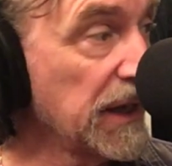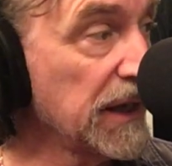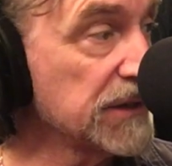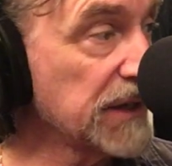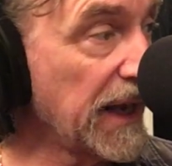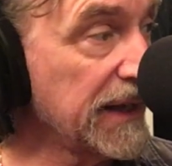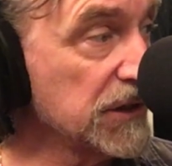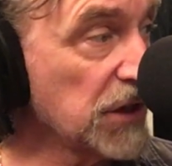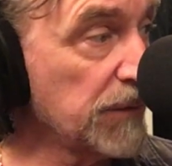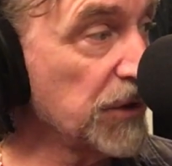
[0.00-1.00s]
is
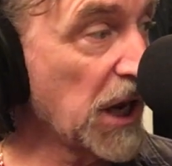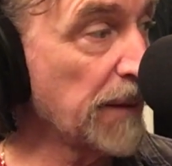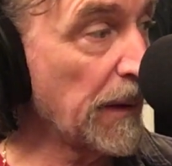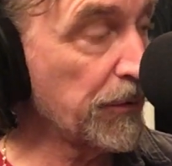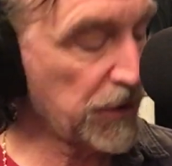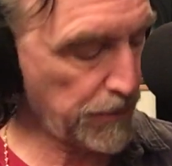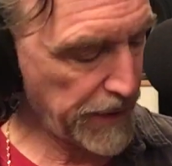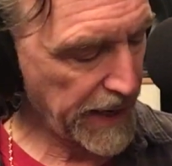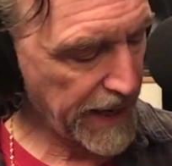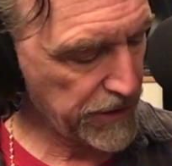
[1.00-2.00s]
anytime you come up with a
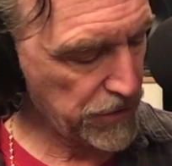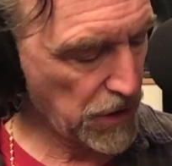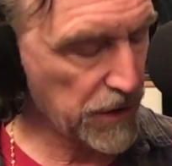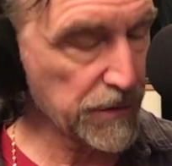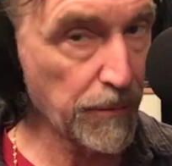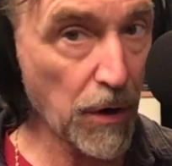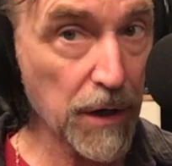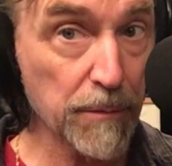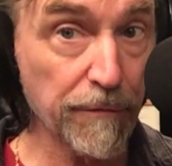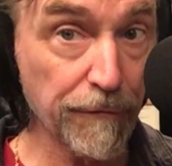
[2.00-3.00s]
pattern on the
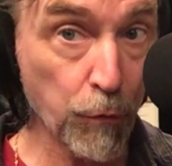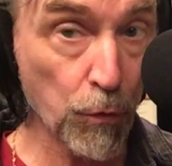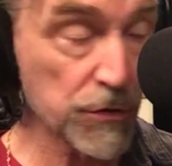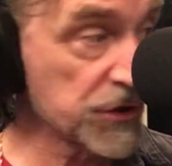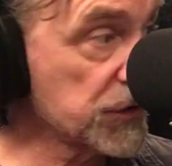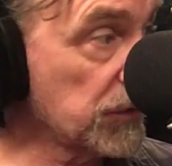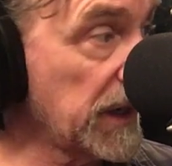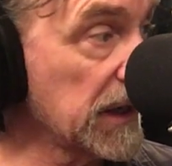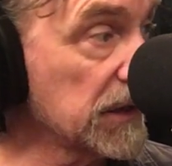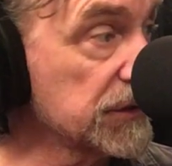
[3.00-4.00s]
bottom 4
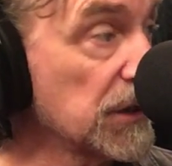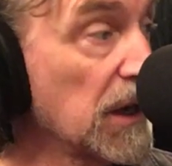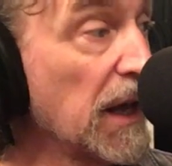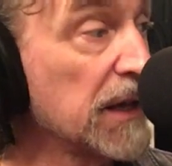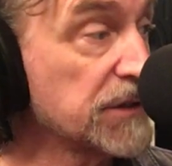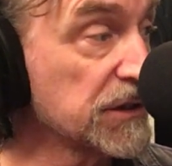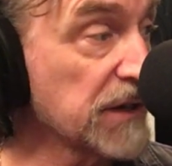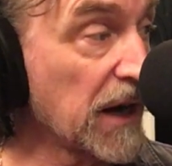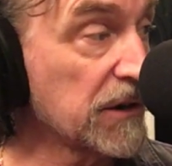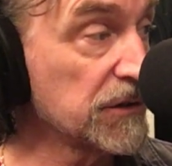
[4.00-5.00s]
strings, it's
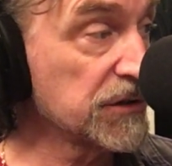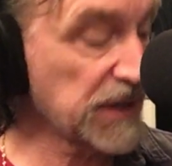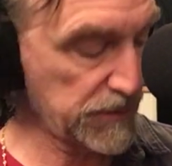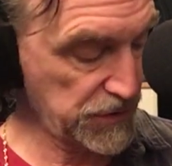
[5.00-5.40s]
exactly the same.